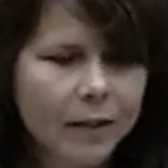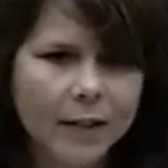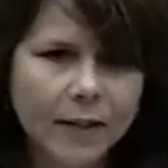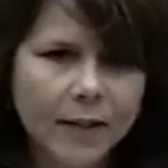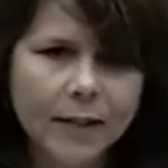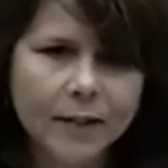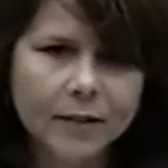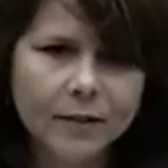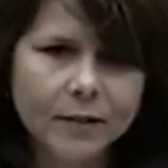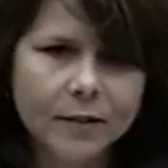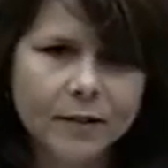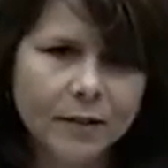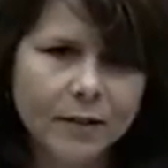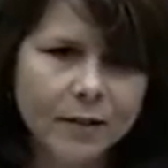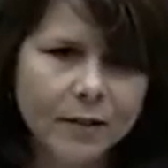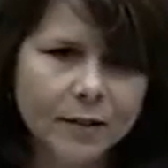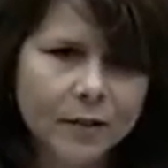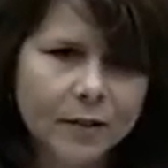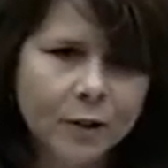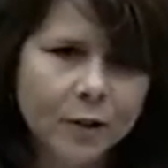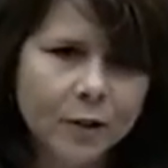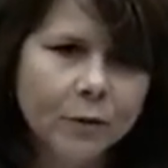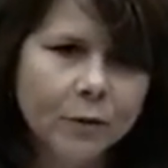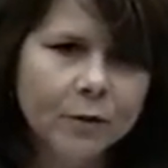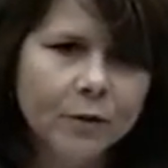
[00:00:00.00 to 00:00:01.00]
This is
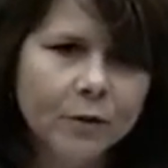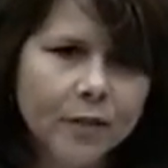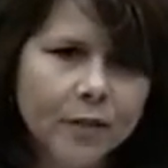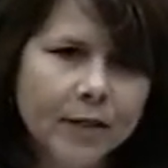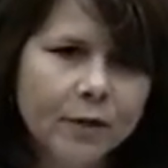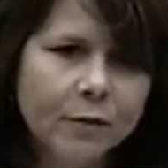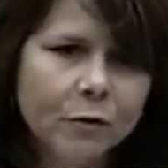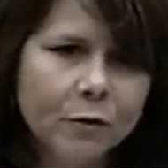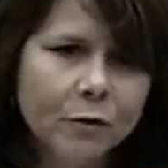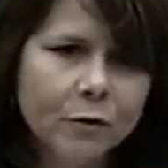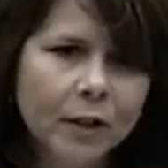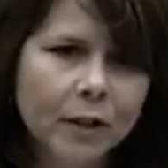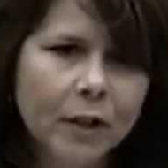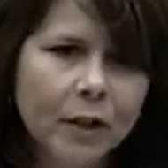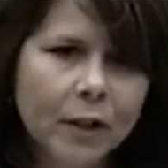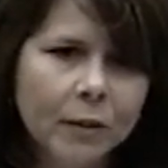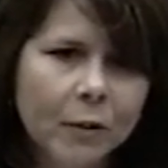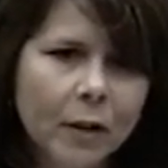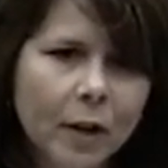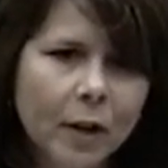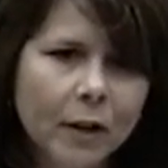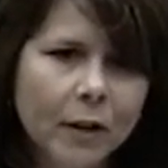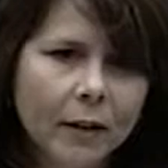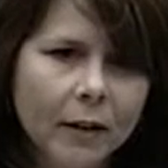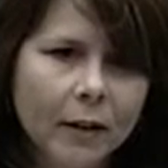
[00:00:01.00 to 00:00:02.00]
the new safe drinking
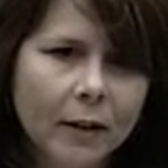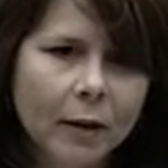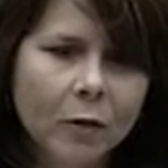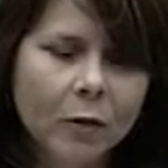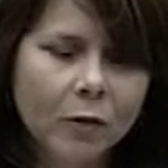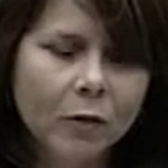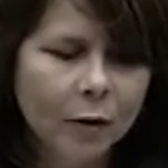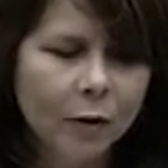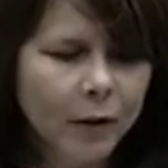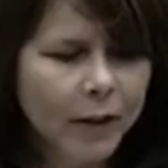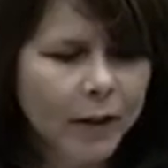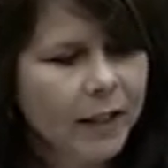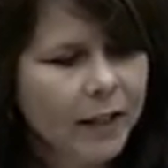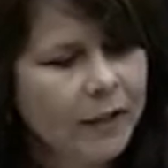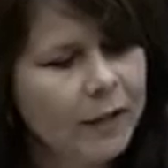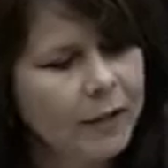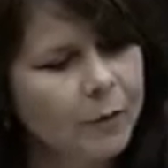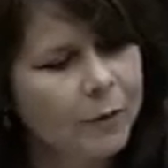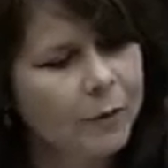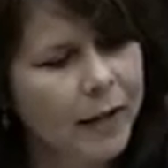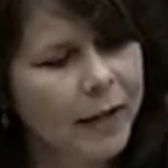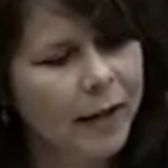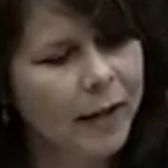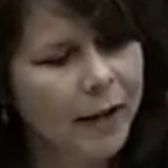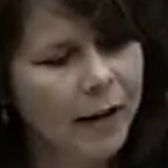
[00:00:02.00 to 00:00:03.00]
water flowing
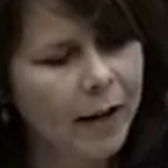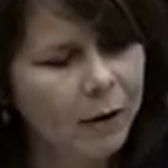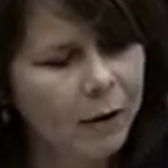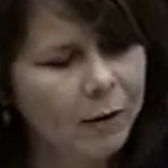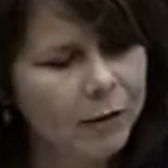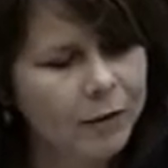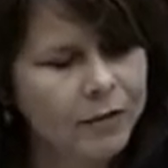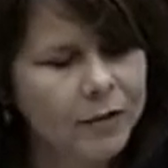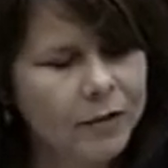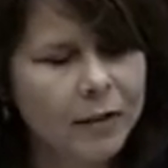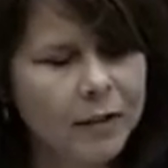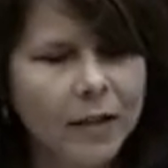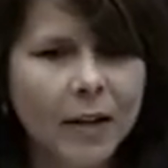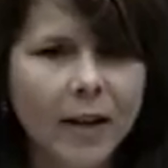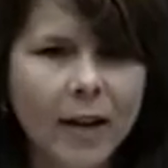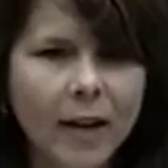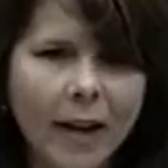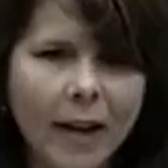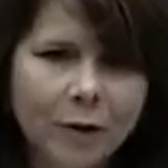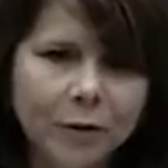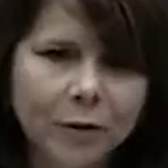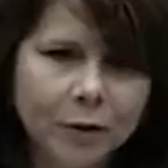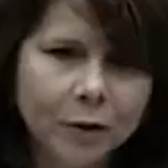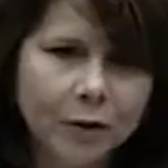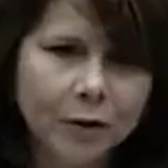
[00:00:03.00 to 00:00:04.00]
into my house
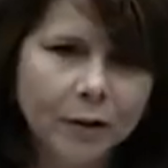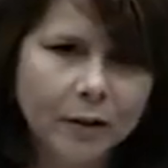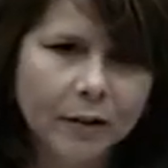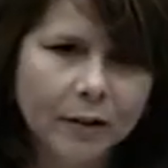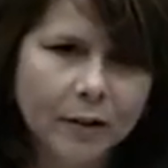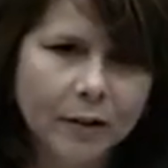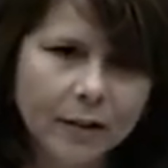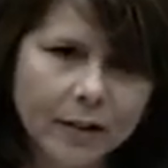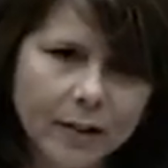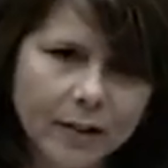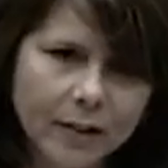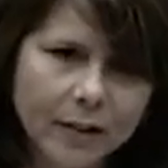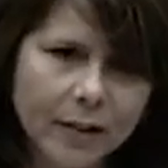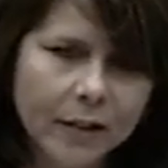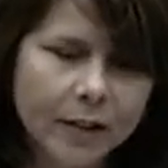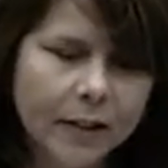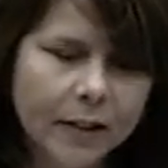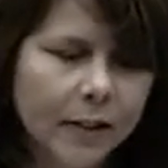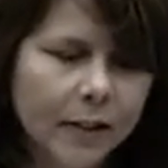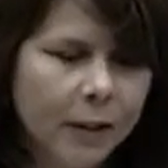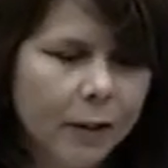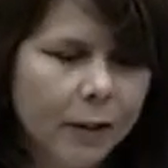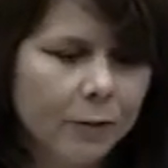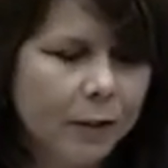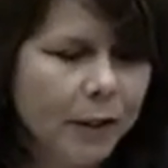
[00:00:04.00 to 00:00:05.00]
after the
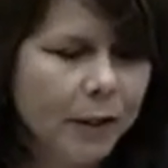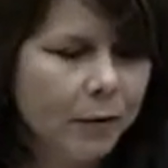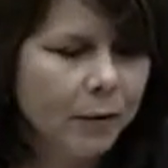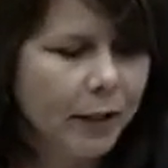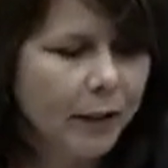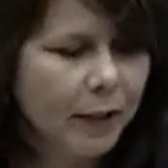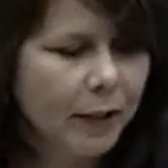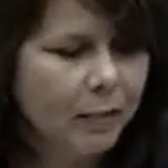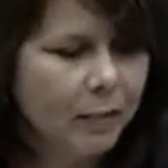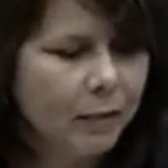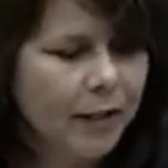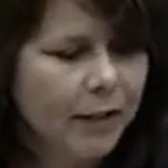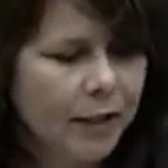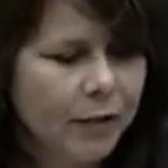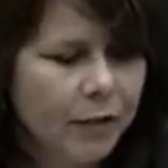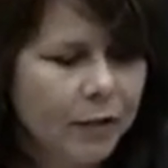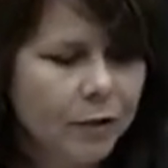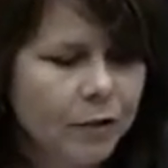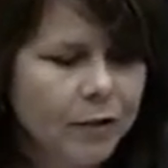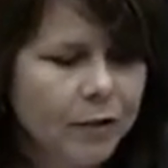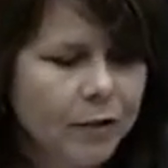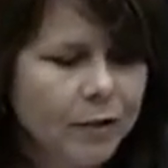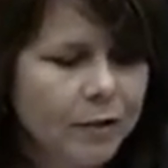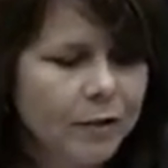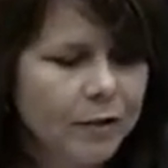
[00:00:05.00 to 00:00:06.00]
DNR made
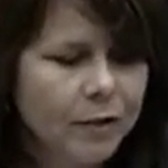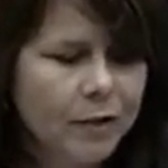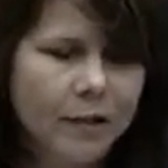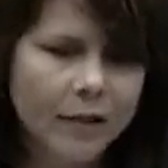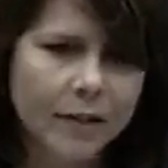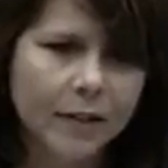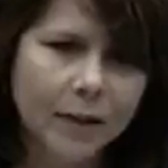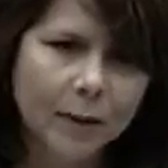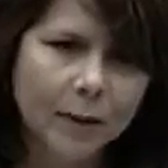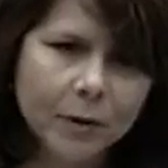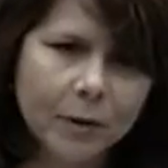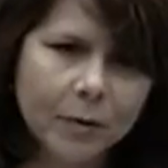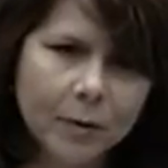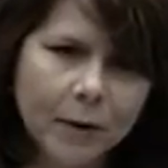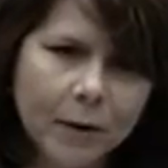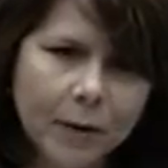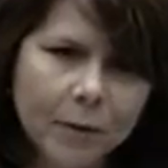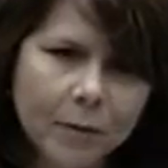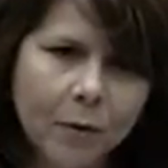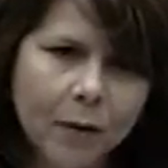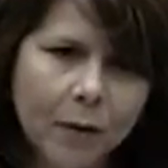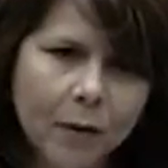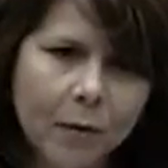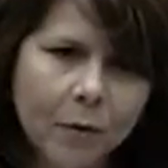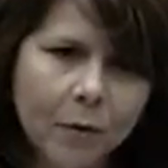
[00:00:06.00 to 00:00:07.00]
recommendations to the depth of my
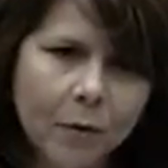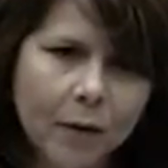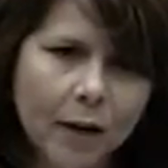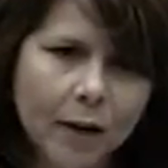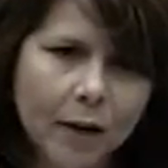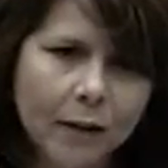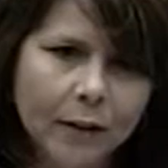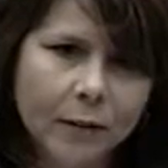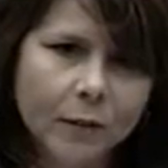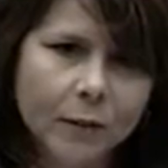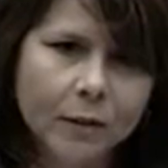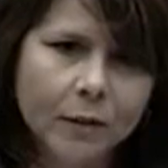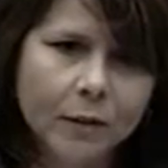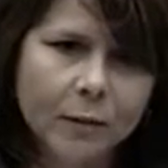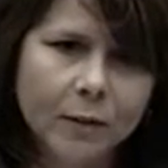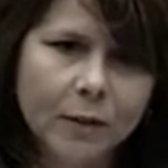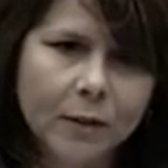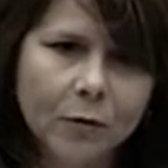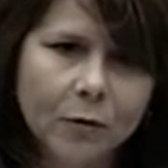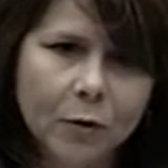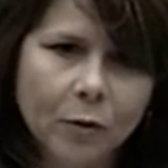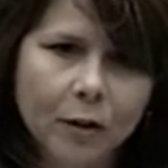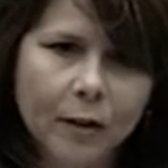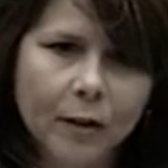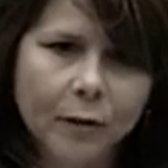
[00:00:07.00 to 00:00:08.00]
well water to be
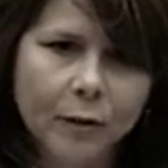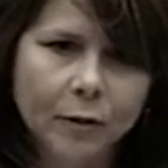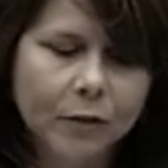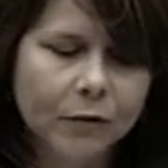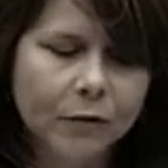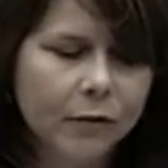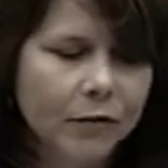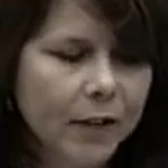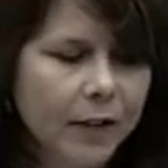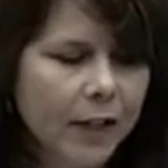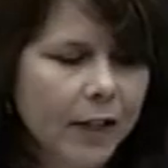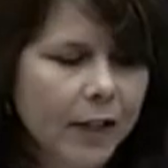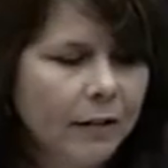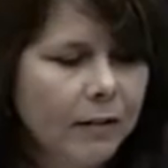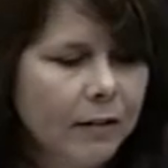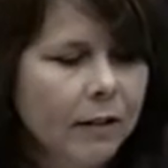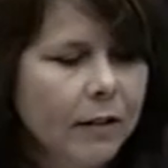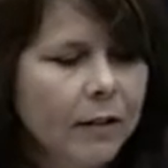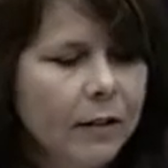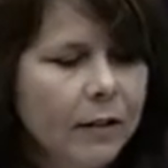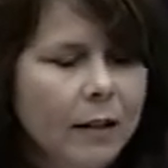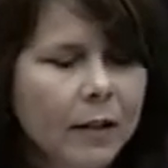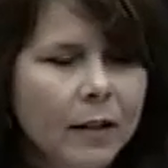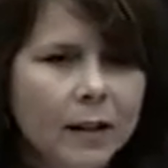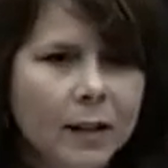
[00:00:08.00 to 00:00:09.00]
400 feet.
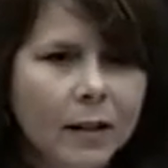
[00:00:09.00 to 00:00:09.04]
